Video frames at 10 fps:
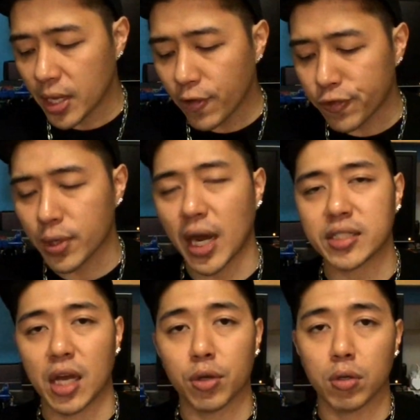If you
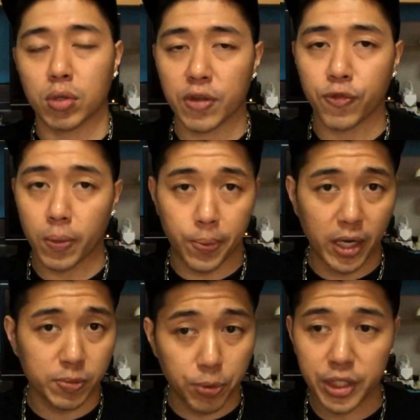guys are not looking for a
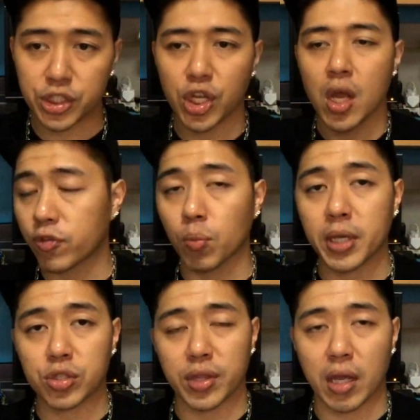brass breech, you have to
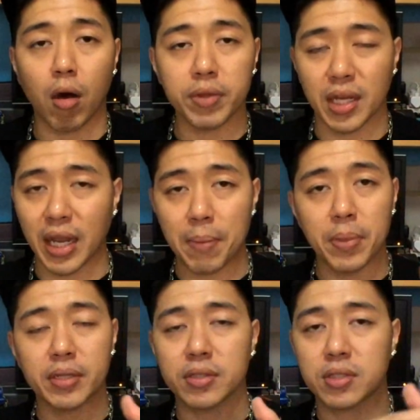make sure that all the
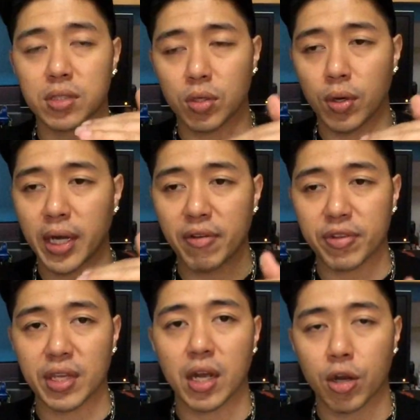alignments, and
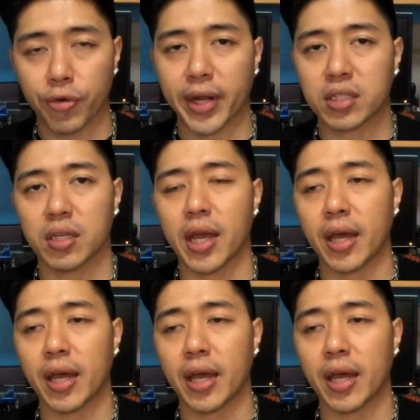everything are correct.